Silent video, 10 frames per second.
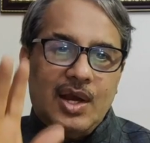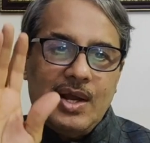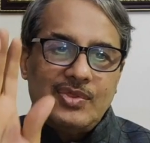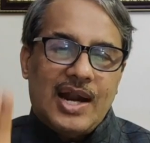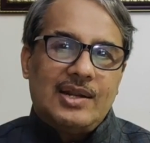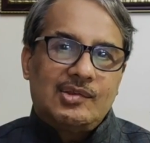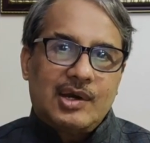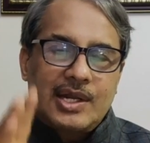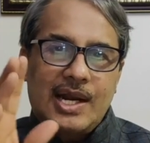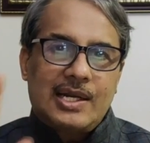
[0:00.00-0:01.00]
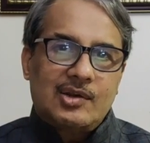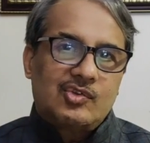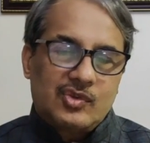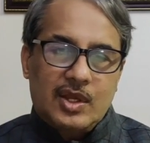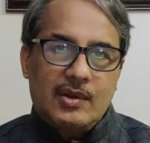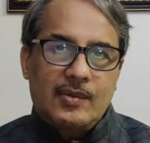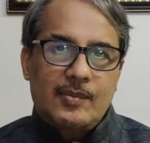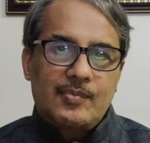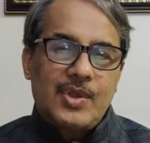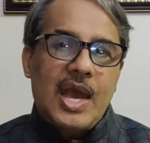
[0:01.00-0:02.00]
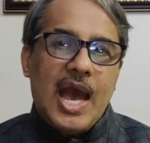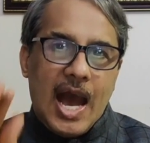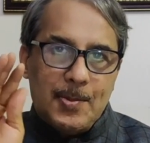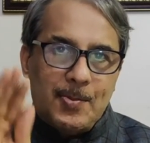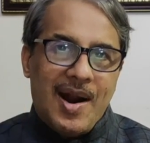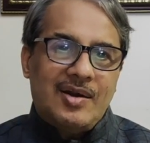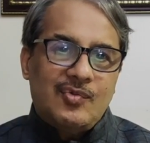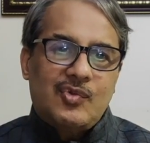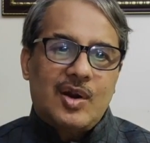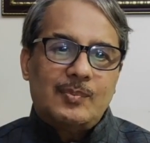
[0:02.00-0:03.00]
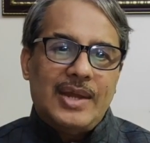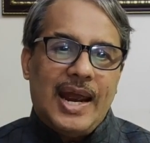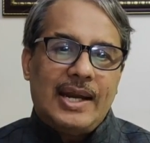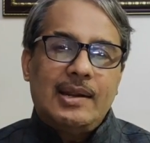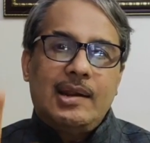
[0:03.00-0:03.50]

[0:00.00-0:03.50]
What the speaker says: That is the greatest thing. Apart from that,